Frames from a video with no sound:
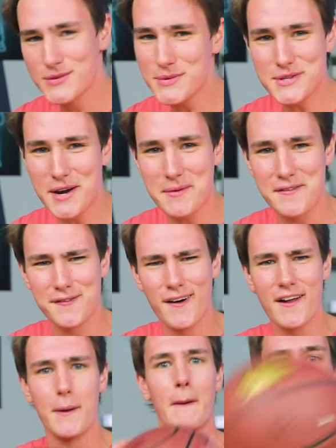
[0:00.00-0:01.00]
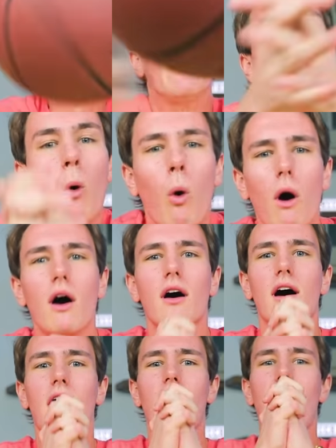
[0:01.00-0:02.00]
This one's gonna be fun.
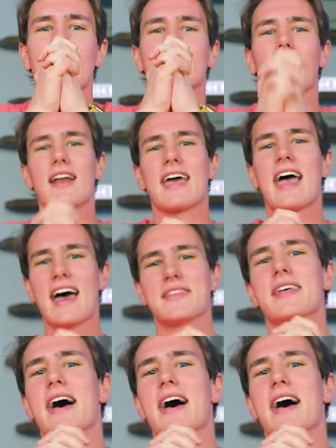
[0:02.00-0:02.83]
I thought I had